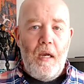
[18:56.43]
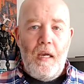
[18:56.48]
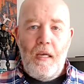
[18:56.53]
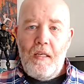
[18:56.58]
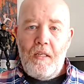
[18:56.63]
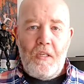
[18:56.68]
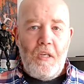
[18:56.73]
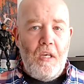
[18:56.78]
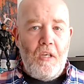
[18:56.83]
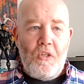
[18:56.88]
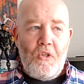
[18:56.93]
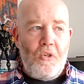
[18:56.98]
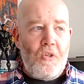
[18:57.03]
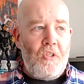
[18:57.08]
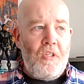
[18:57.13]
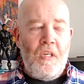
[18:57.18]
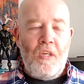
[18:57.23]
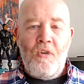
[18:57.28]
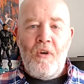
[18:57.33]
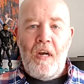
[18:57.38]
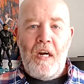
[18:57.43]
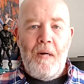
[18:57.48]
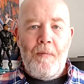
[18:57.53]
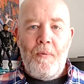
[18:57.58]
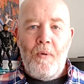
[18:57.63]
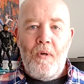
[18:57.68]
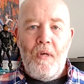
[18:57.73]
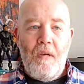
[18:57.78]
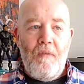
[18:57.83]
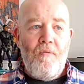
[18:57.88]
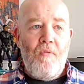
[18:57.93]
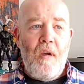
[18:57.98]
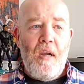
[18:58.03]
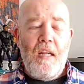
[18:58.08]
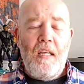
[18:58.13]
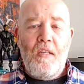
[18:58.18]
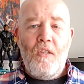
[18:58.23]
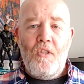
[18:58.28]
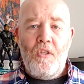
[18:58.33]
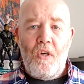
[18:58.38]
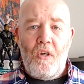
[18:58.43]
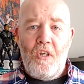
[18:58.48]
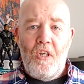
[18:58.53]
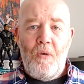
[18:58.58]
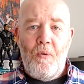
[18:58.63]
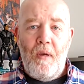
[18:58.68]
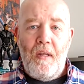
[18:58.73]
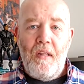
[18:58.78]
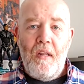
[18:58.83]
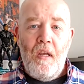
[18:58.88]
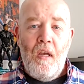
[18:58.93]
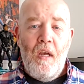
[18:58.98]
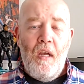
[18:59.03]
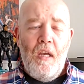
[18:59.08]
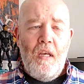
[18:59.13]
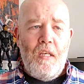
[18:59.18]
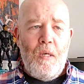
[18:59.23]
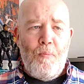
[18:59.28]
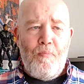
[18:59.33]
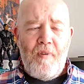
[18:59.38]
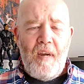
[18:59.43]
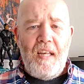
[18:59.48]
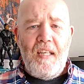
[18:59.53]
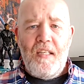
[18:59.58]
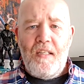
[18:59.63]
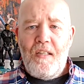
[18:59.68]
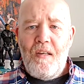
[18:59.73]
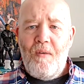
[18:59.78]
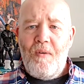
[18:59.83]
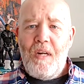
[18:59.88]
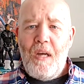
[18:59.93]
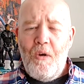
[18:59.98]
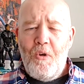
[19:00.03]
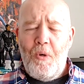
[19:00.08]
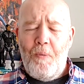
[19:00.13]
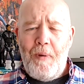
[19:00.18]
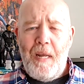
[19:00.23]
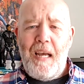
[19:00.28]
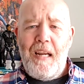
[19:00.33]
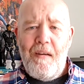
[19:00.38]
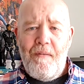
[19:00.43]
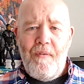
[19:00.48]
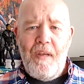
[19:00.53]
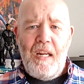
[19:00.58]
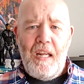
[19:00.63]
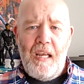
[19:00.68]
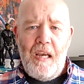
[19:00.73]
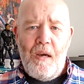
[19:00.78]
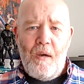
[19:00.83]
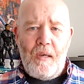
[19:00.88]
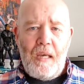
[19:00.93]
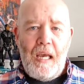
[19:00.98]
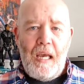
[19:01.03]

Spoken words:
It's just incredible. It really sucks you in. Your brain still knows you're playing a video